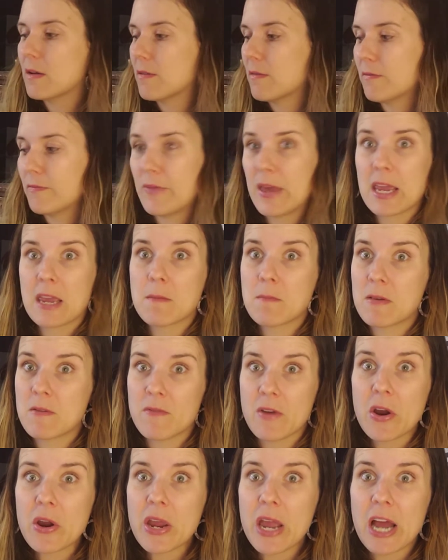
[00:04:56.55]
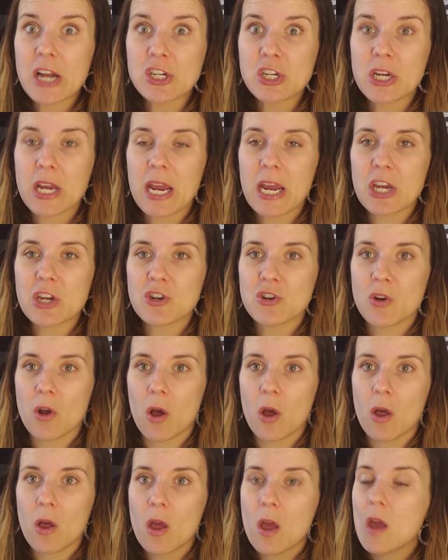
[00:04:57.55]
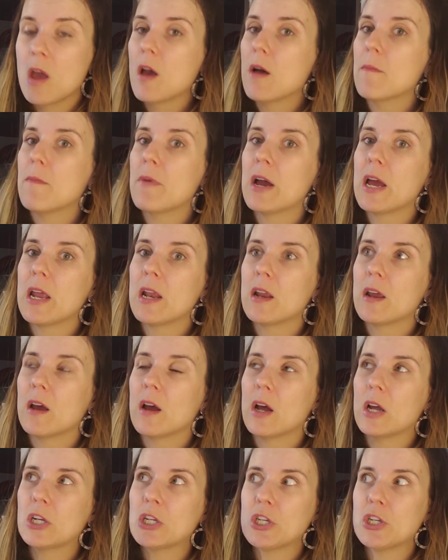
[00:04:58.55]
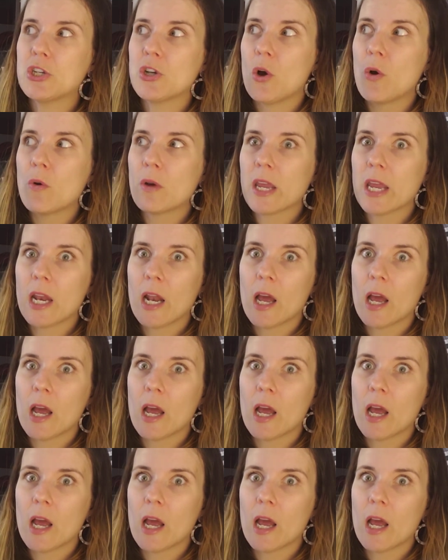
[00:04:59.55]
they can be very educational, but don't get